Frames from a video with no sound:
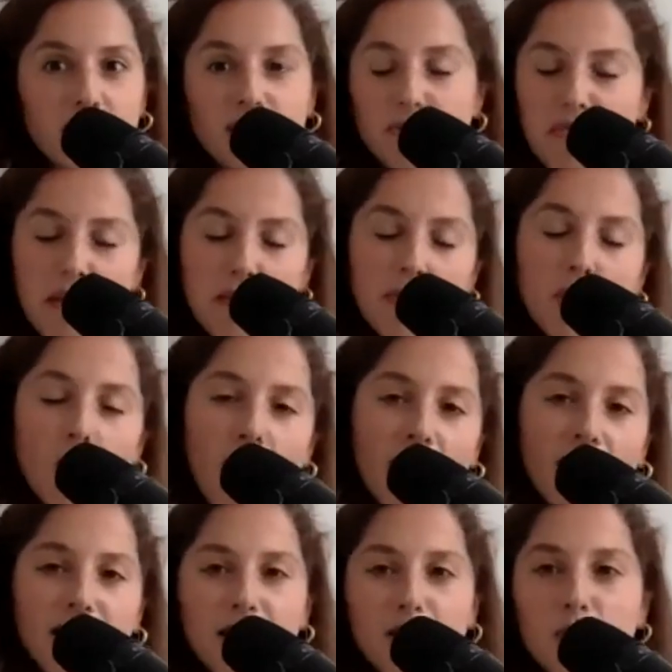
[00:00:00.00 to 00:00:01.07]
maybe
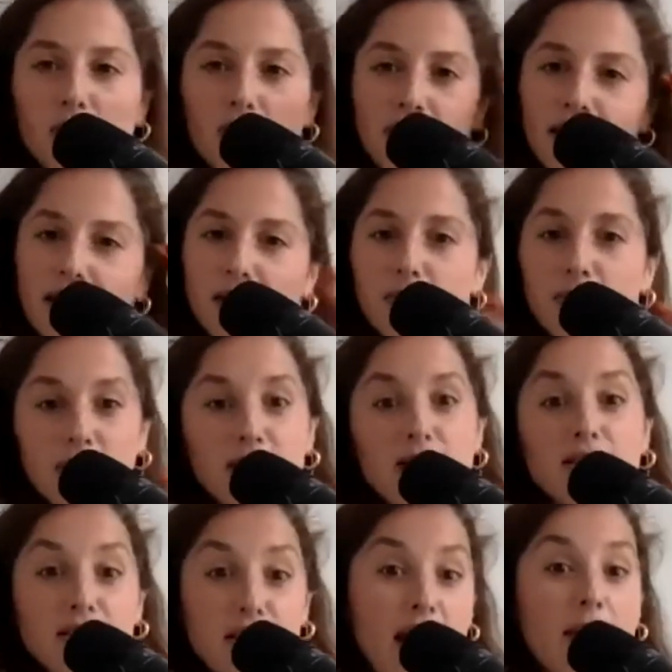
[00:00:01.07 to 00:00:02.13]
walk in the morning
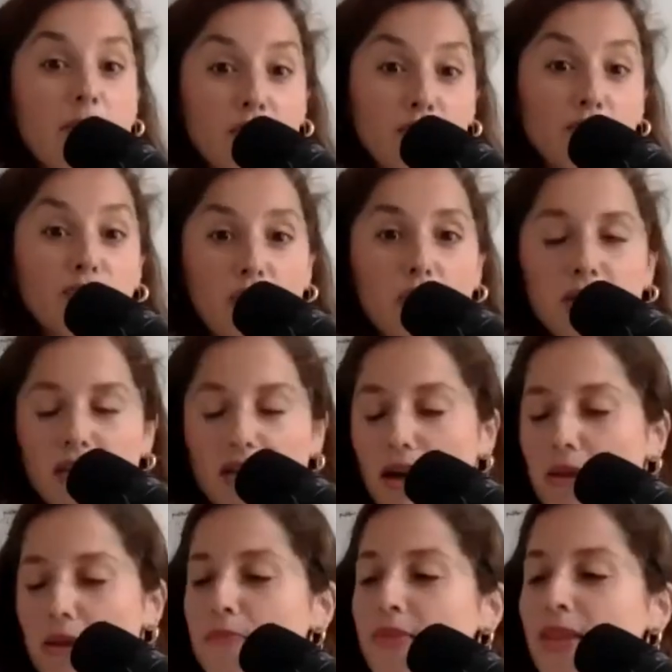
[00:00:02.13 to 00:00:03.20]
because I'm on
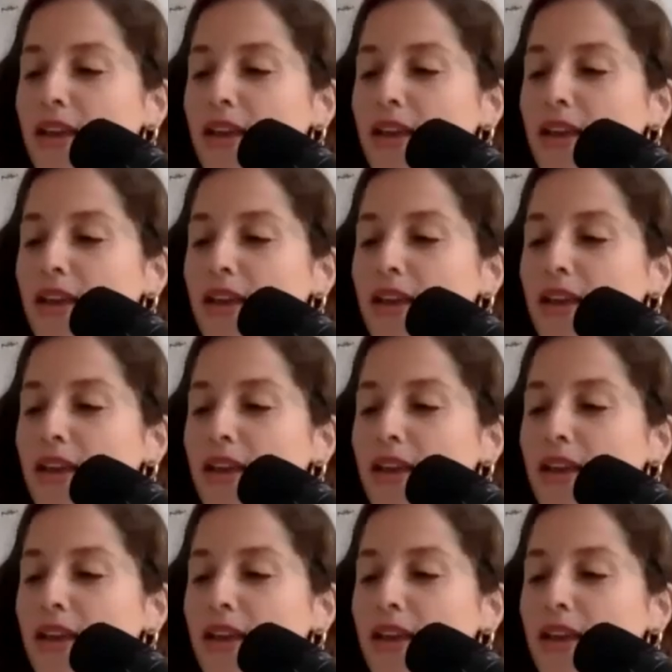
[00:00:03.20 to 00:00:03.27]
Ramadan.